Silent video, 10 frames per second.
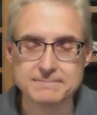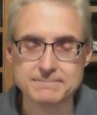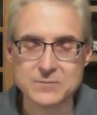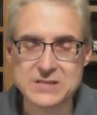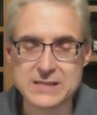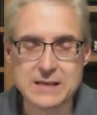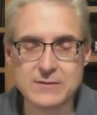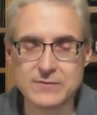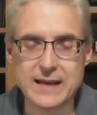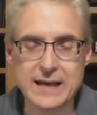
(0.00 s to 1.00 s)

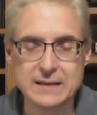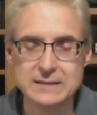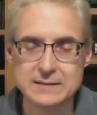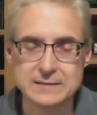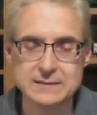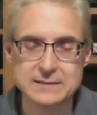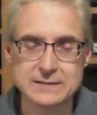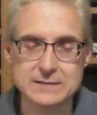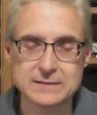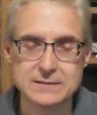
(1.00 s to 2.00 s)
receive that.
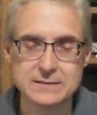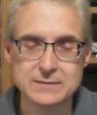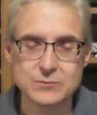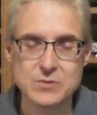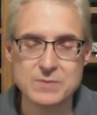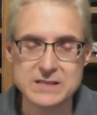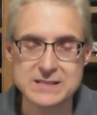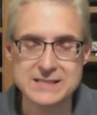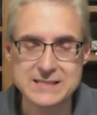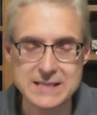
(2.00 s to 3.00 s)
We
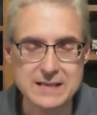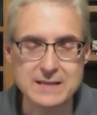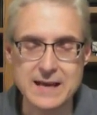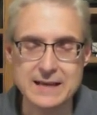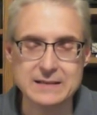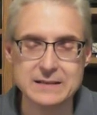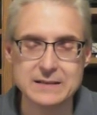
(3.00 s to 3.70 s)
must see that.